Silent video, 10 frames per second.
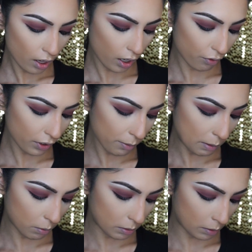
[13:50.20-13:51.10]
I feel like
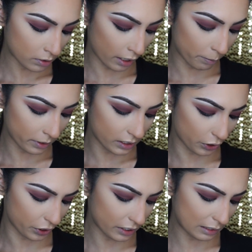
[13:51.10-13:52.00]
people are gonna take me
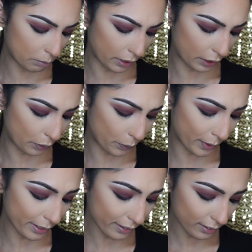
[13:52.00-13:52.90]
seriously, like,
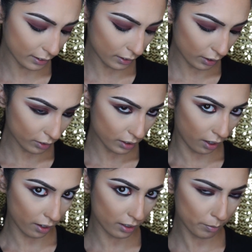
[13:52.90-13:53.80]
what is this girl
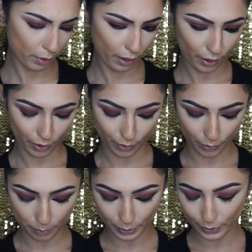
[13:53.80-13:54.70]
talking
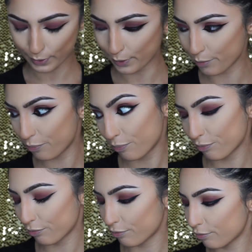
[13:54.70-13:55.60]
about? But you know,
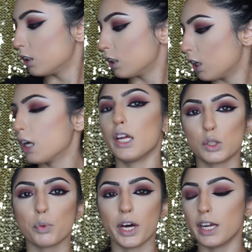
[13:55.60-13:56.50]
it
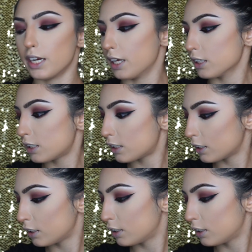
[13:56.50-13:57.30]
is what it is.